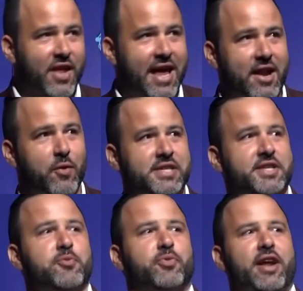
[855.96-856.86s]
Anyways,
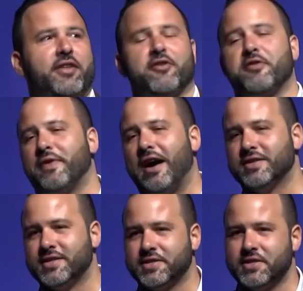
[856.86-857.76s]
interplanetary file
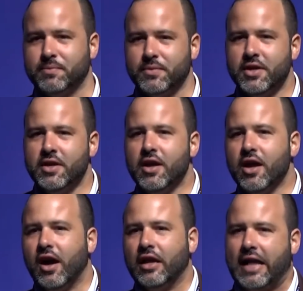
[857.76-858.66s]
system
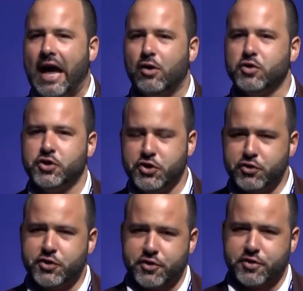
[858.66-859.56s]
allows
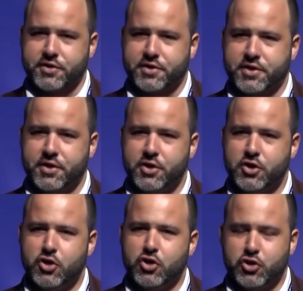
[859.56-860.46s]
users
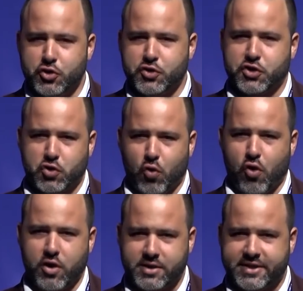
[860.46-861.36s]
to
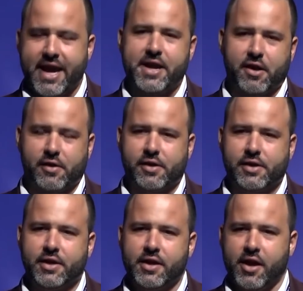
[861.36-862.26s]
store data
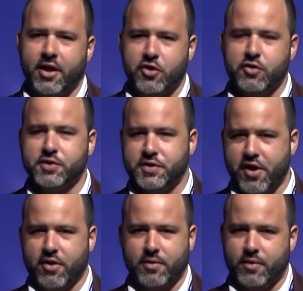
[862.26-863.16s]
and use
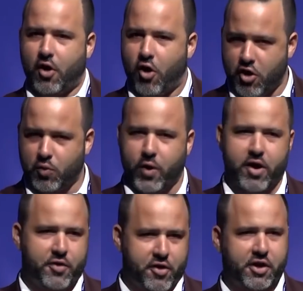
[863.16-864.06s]
their
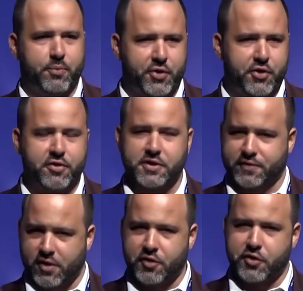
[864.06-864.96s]
hardware, their computers
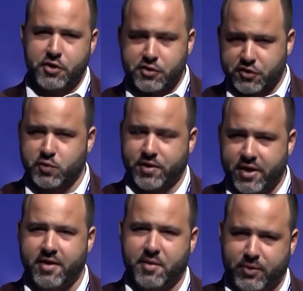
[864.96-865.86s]
for other users
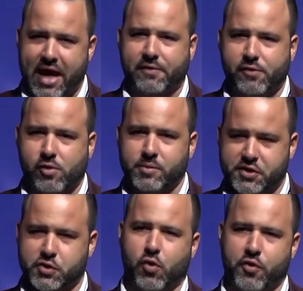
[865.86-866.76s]
within this platform to
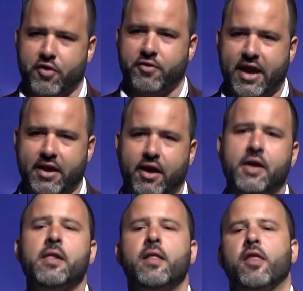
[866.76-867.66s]
store their data.
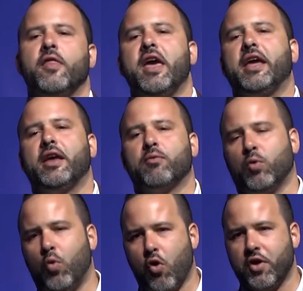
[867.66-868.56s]
They get
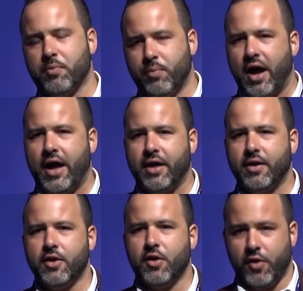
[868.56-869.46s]
rewarded by
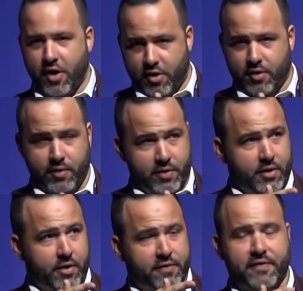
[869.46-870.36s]

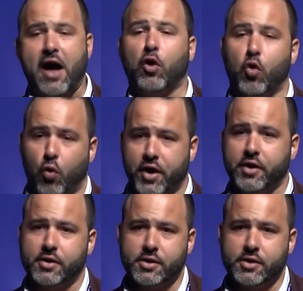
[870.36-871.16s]
the file coin.